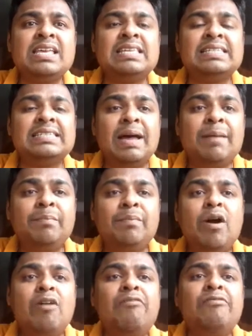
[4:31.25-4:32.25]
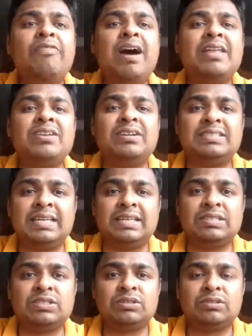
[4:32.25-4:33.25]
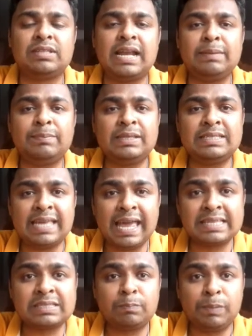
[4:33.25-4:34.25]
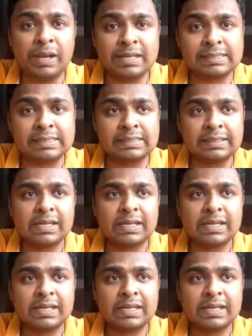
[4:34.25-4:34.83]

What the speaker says: sum of father's age, that means x plus